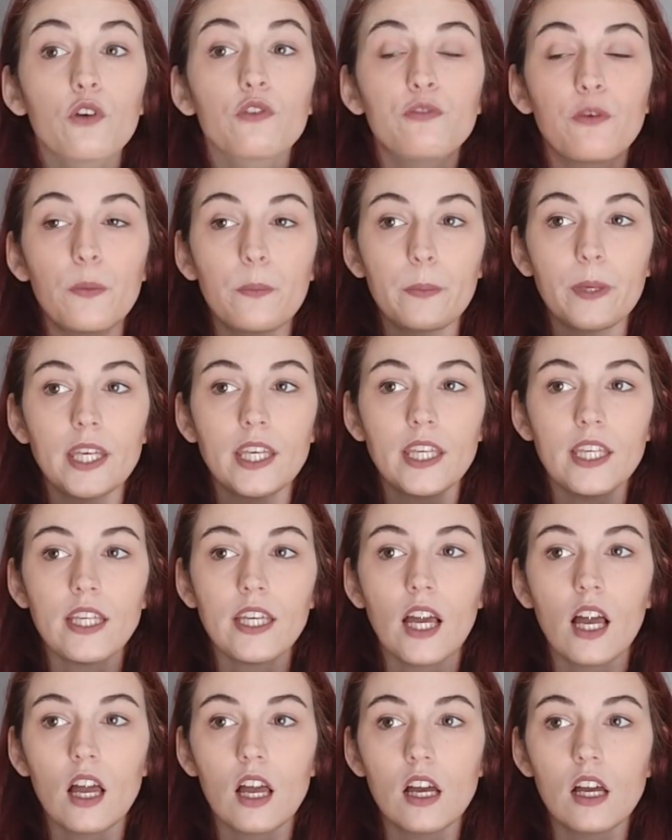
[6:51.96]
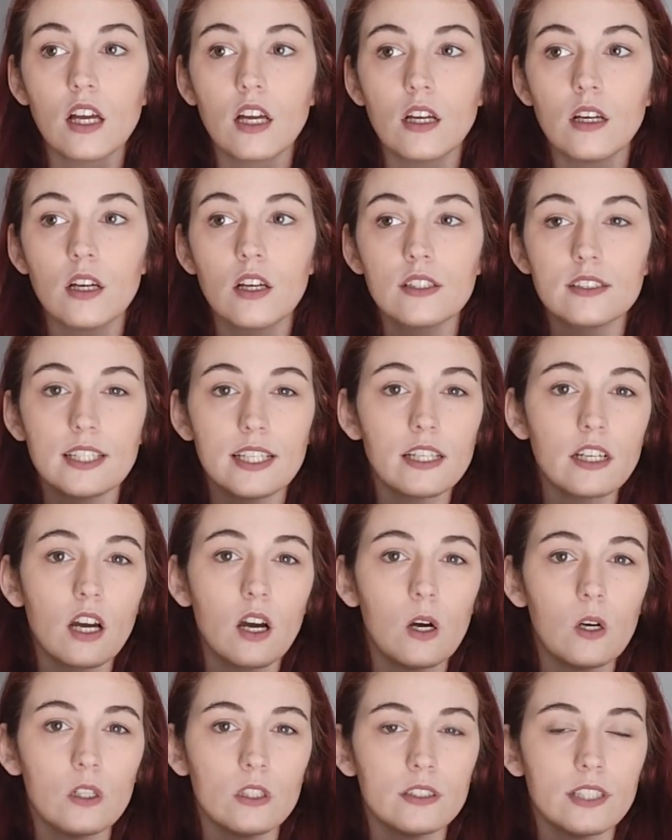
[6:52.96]
But for me,
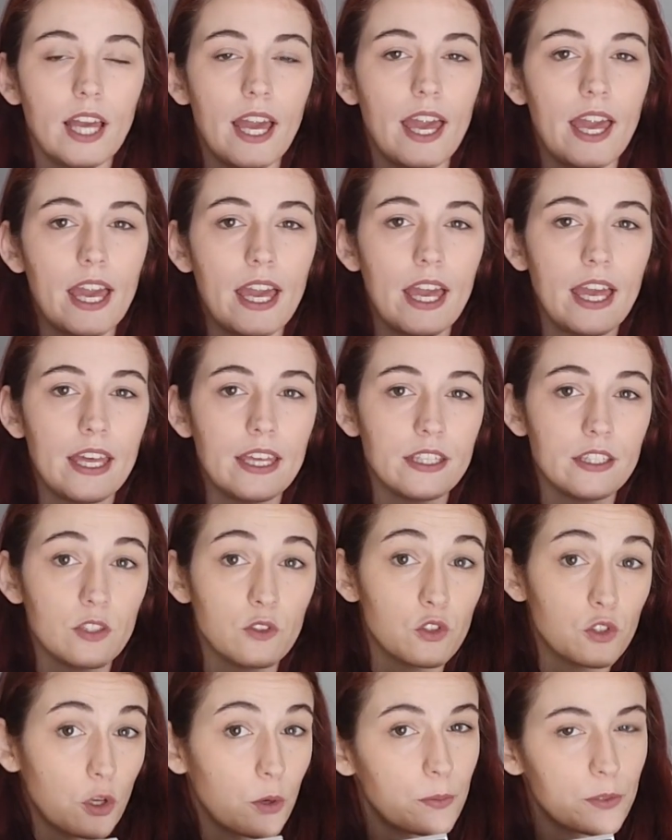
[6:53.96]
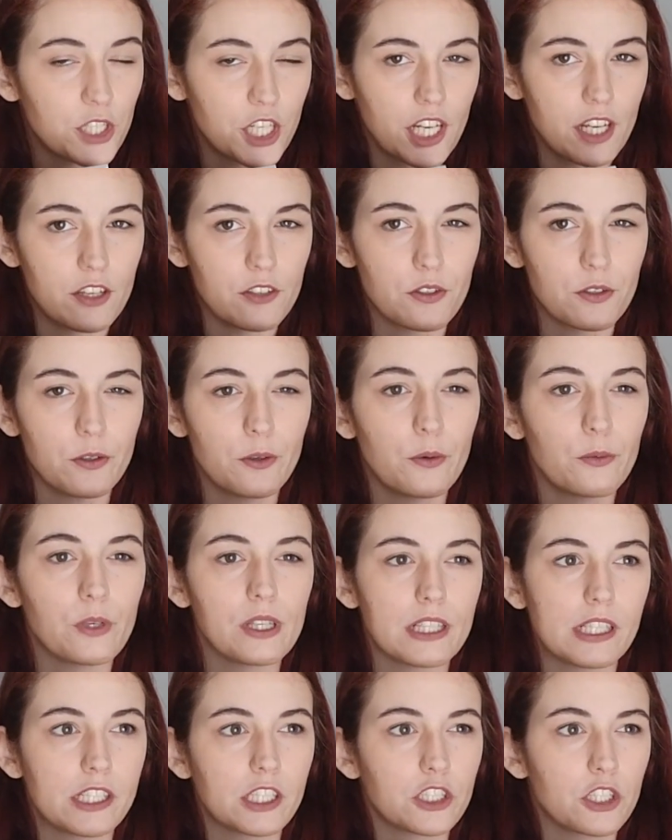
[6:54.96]
Lincoln and Storm Chaser
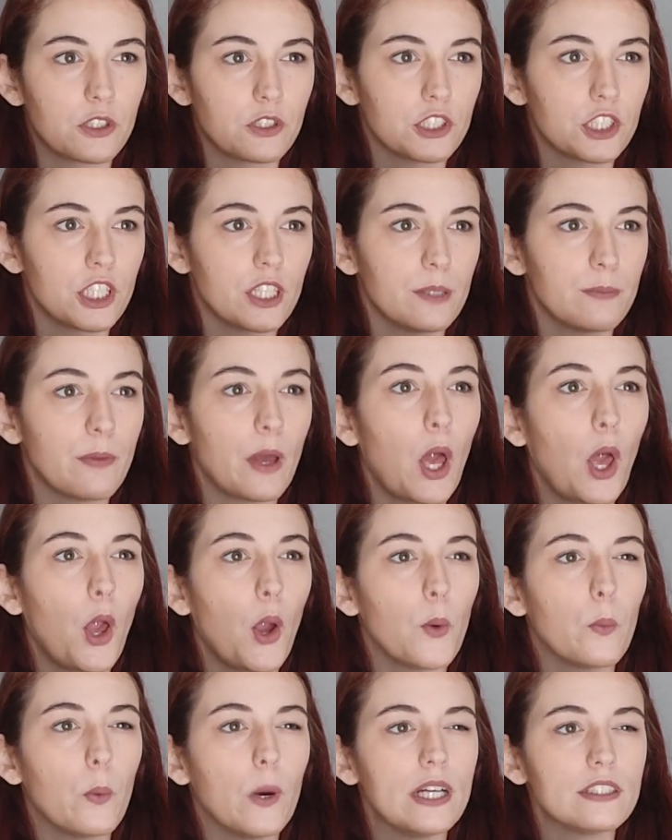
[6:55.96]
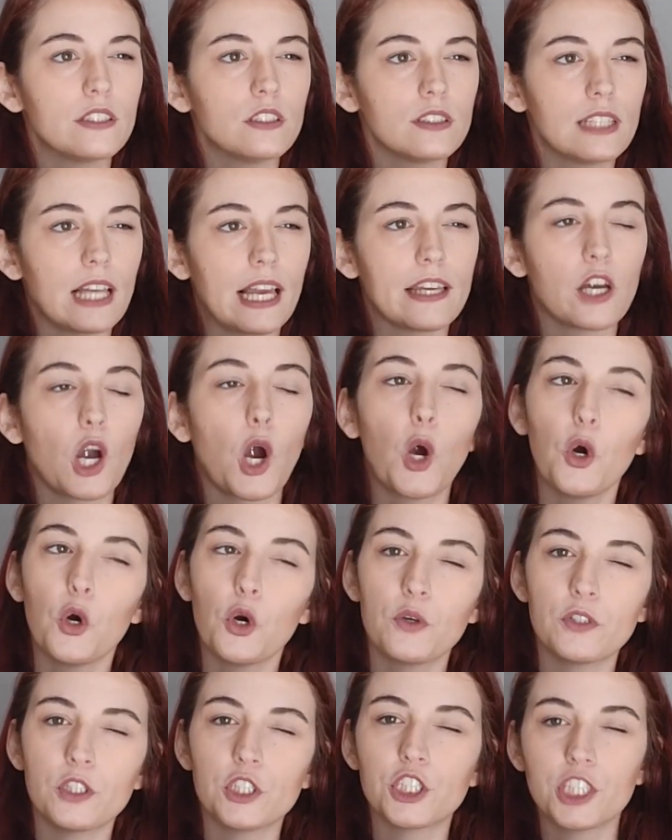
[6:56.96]
relationship wasn't like
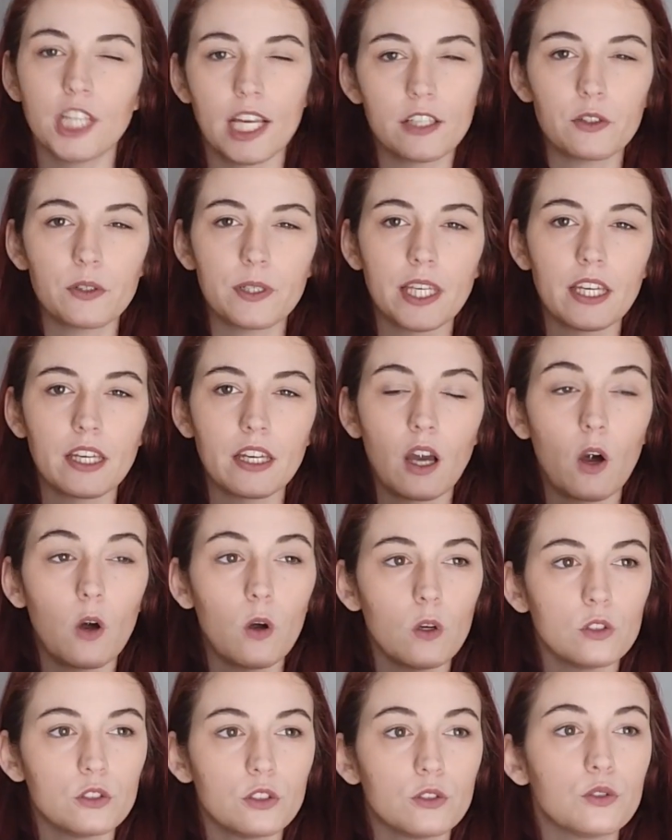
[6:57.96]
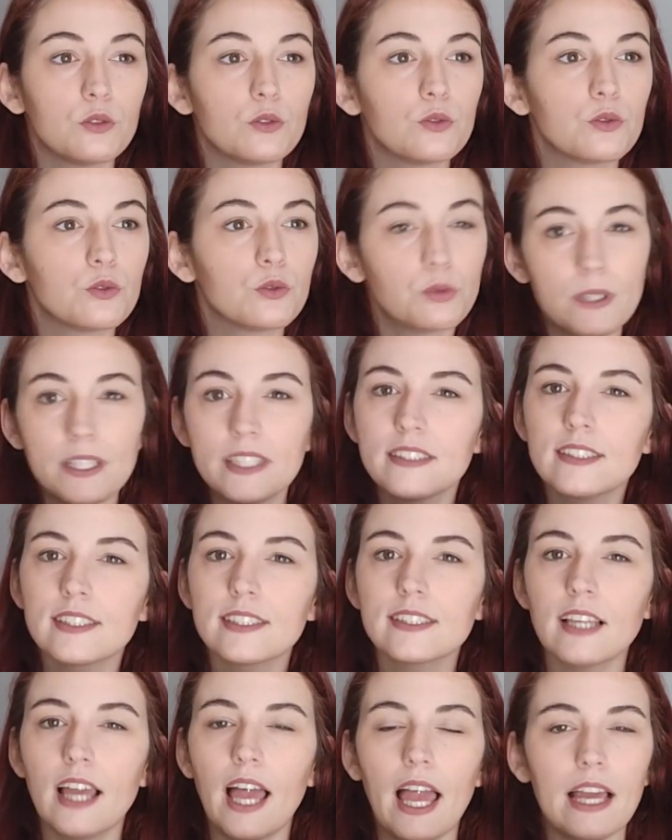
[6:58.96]
overshadowing all the
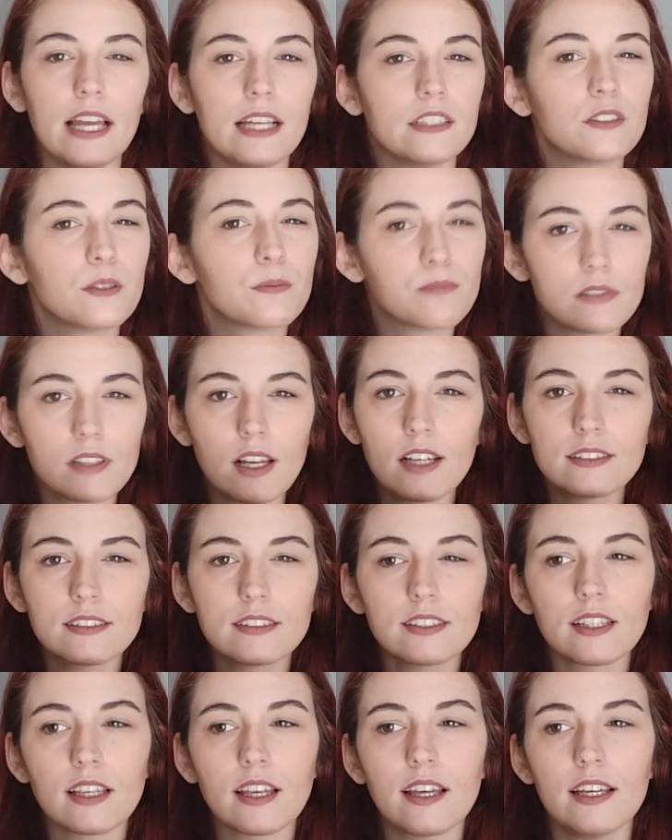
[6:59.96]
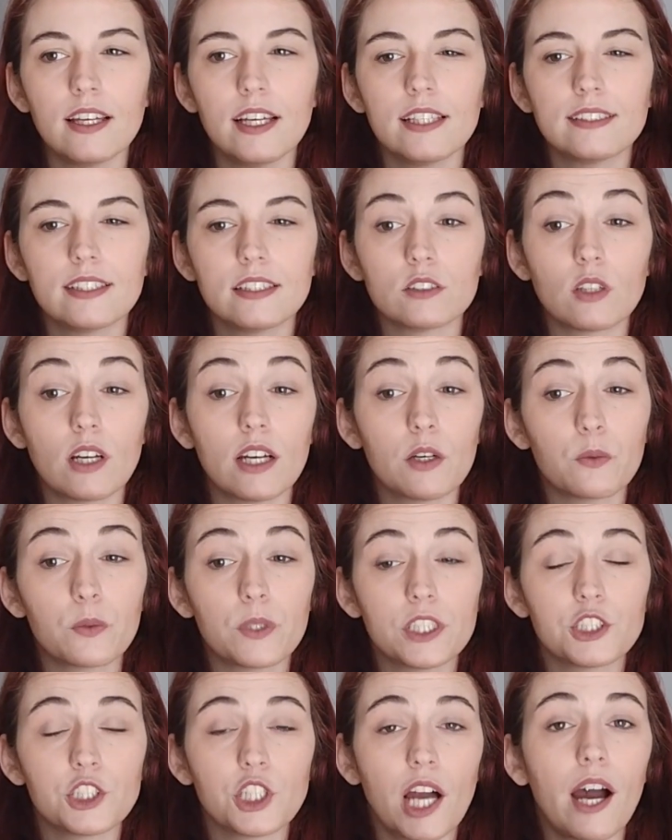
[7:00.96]
twists and the plot, etc.,
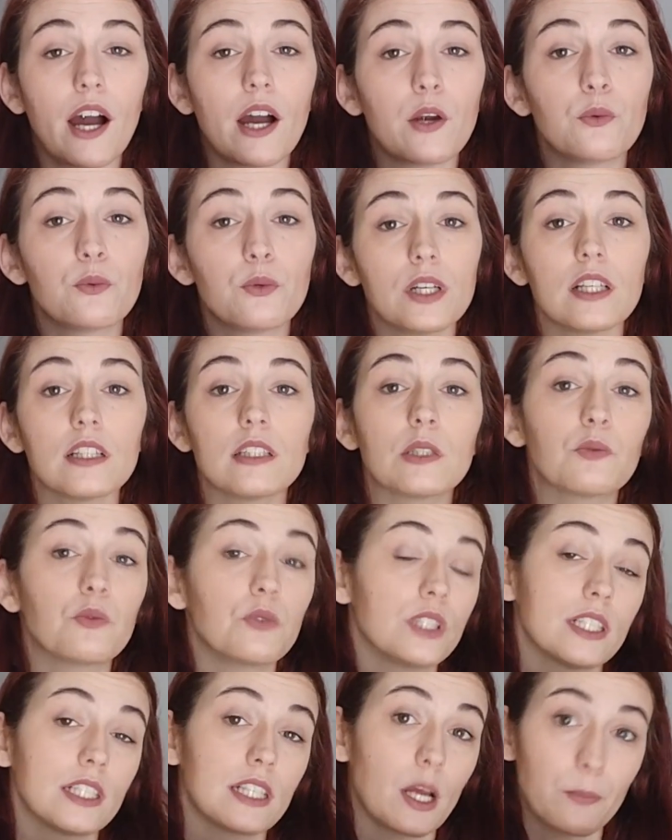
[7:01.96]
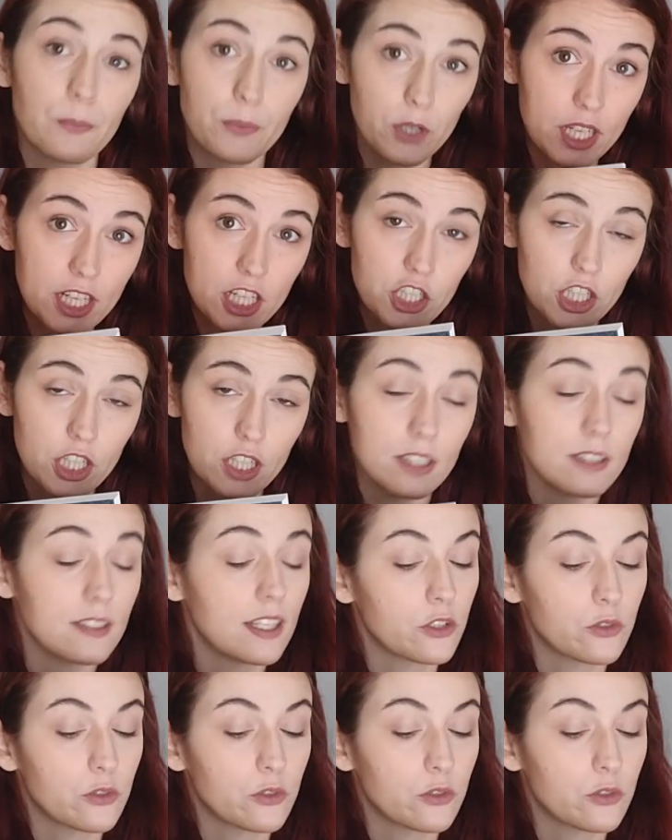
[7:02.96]
which I really appreciate.